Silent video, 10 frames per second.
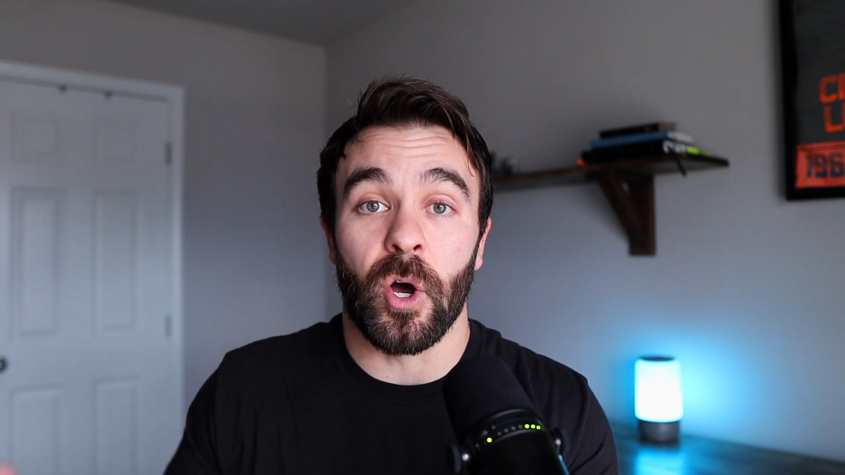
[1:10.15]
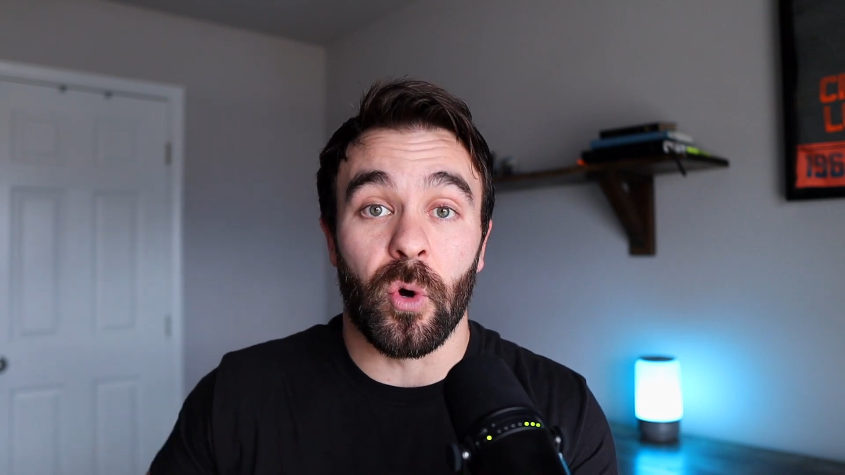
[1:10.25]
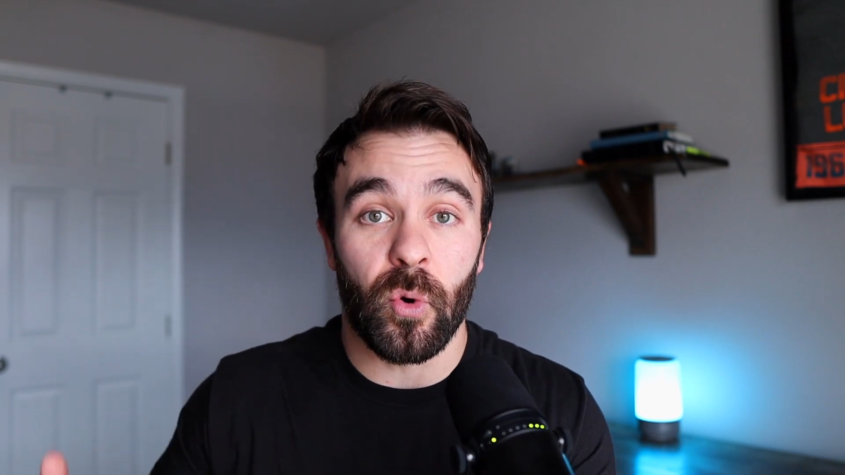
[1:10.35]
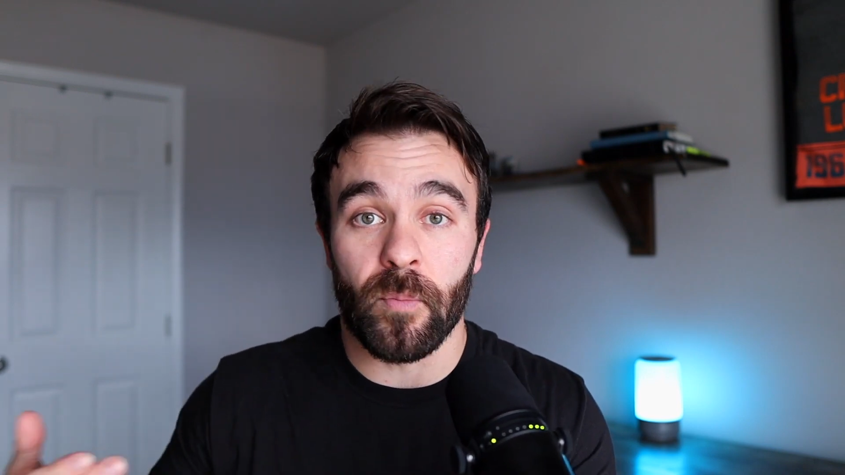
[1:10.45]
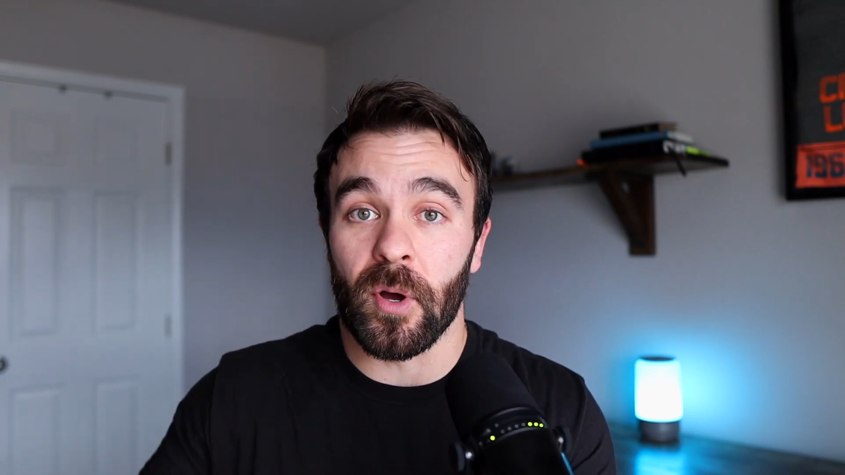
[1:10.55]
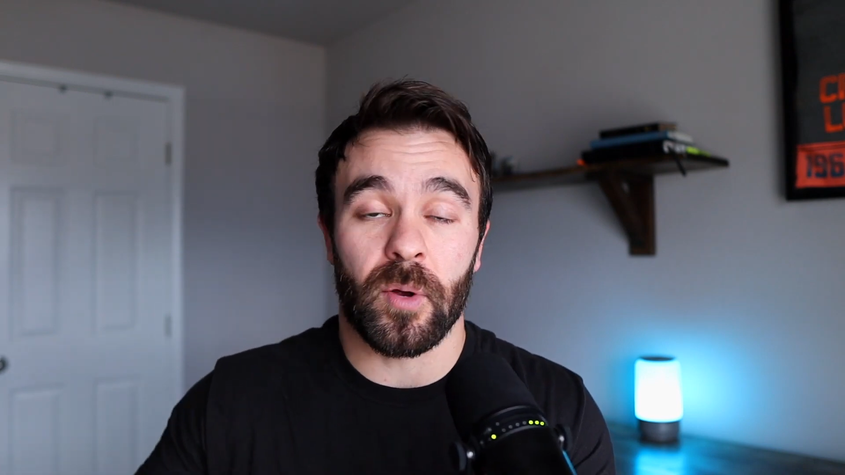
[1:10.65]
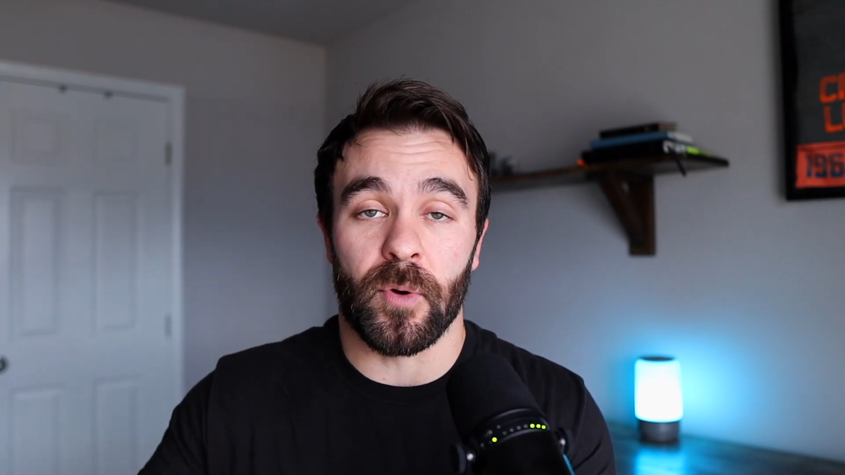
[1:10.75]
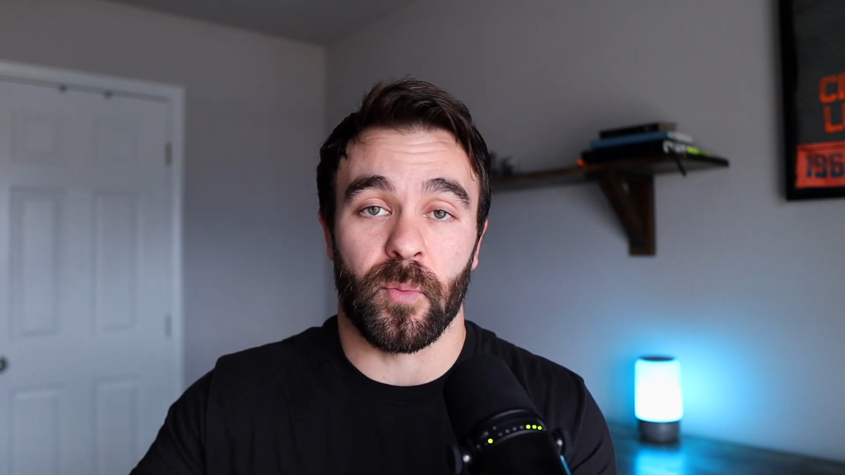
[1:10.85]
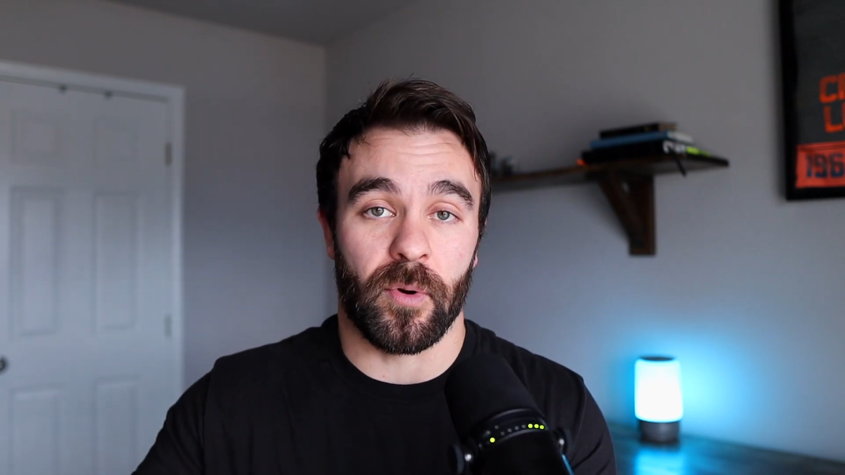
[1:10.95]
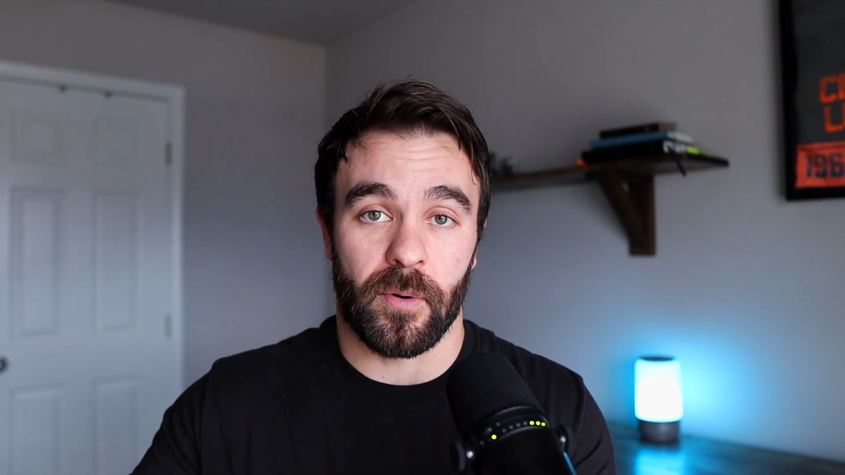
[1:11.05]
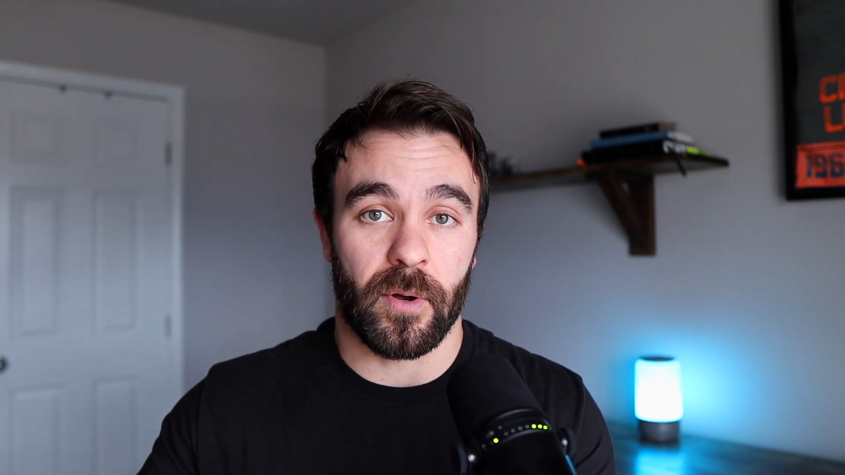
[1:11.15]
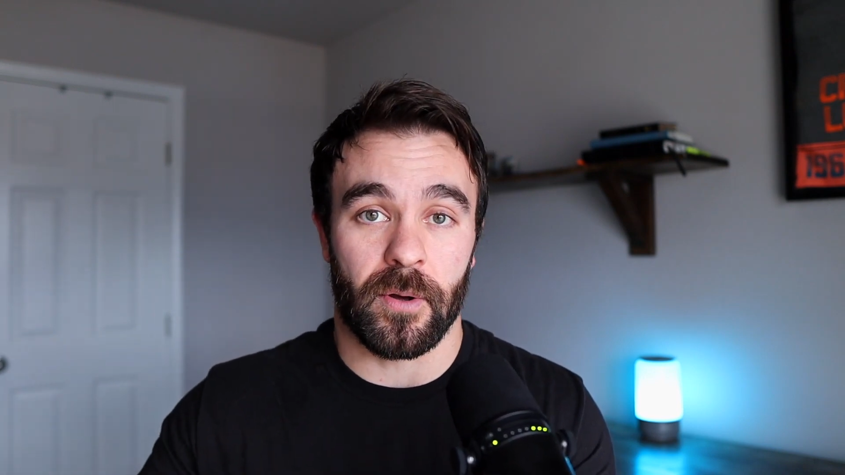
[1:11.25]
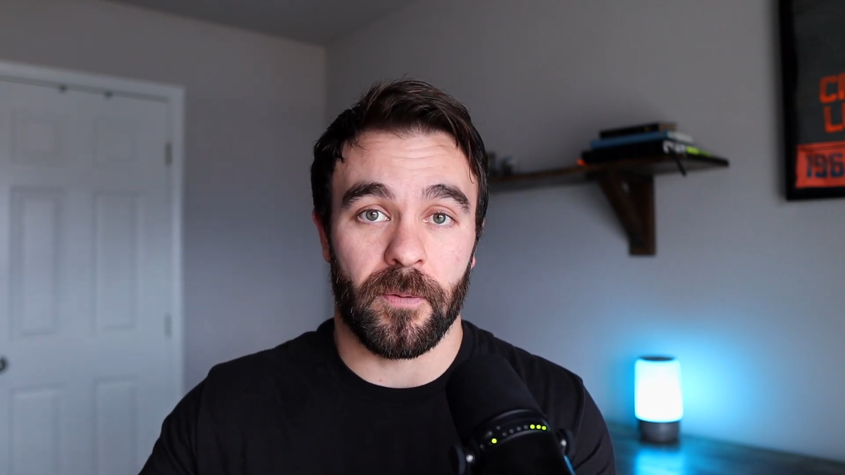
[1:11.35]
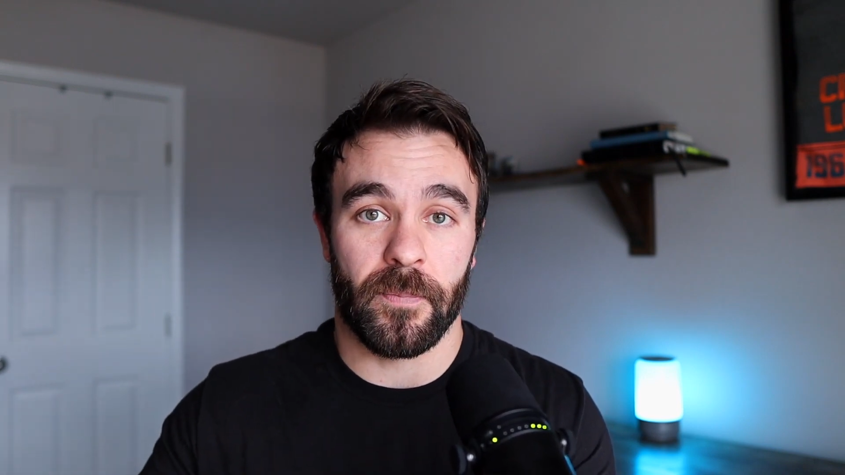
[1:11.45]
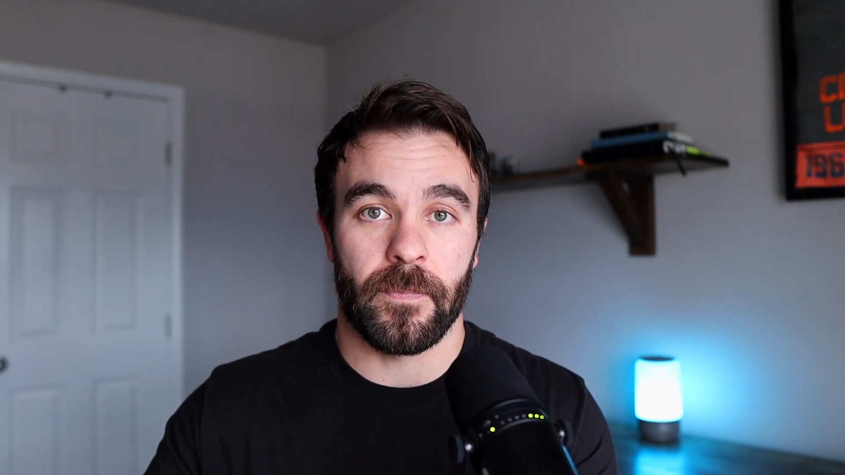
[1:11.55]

own monk mode protocol.